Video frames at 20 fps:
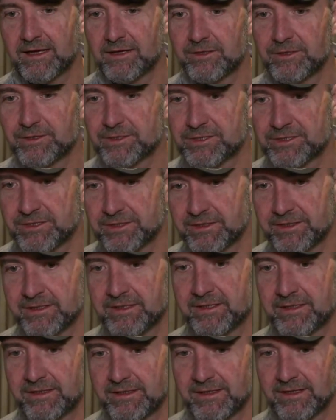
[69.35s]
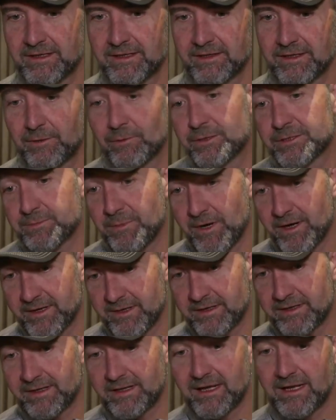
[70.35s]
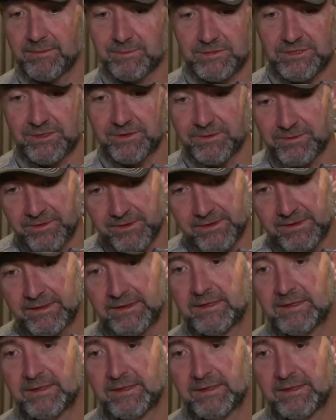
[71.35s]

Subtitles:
understood. They responded in Game 2.